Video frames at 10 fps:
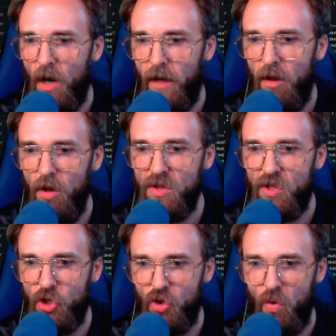I closed
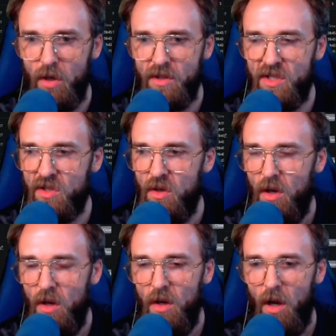the shorts
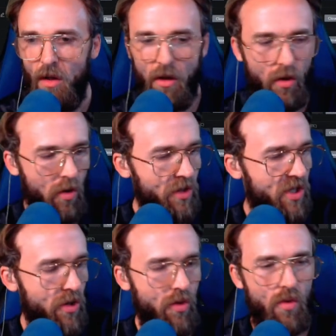a little
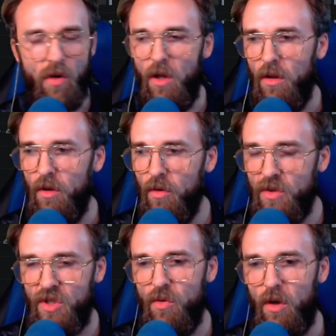too, a little
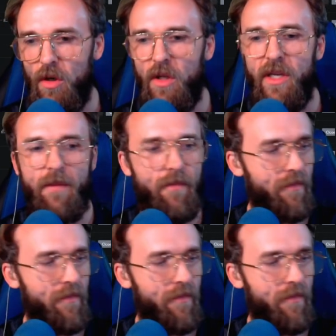too early.